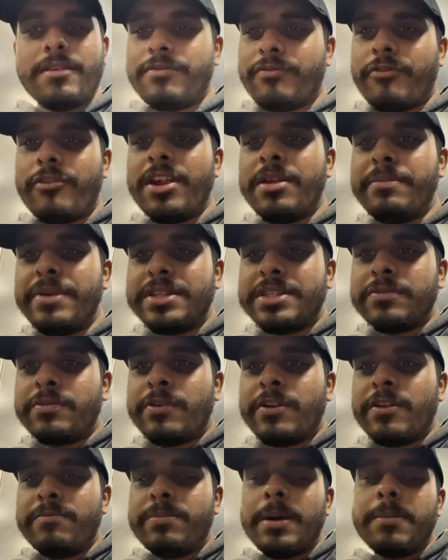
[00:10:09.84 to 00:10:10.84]
three meter
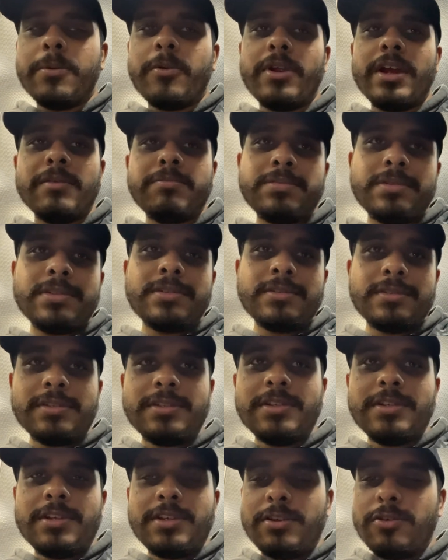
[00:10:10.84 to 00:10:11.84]
roll of bubble wrap,
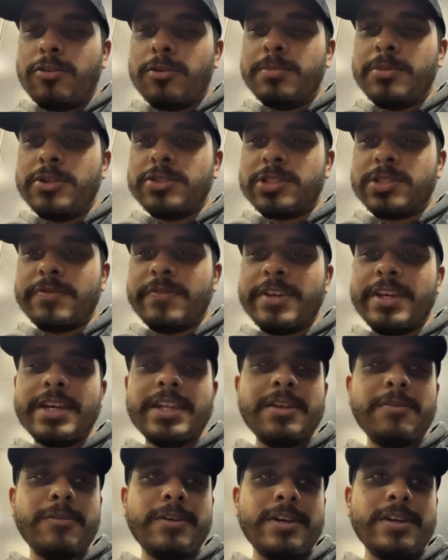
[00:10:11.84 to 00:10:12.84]
or most of it
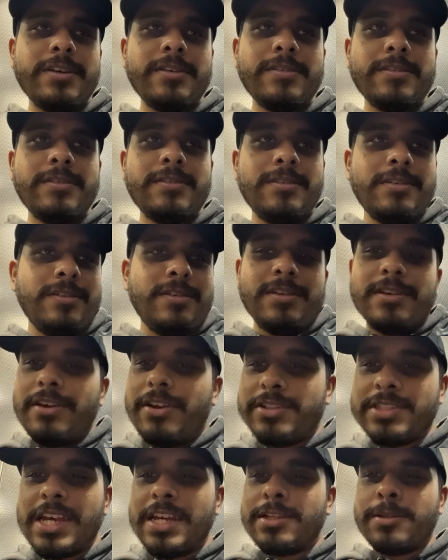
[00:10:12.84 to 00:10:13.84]
anyway,
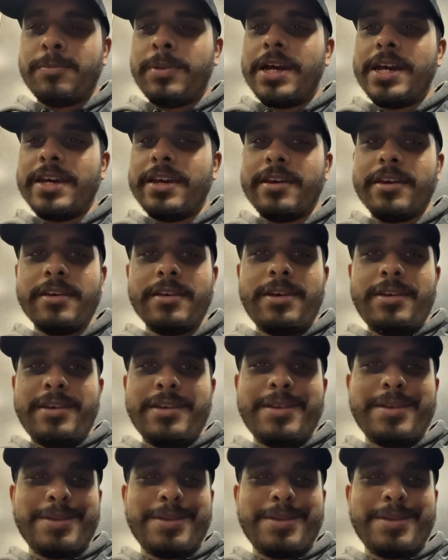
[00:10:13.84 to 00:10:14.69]
because I had to buy it.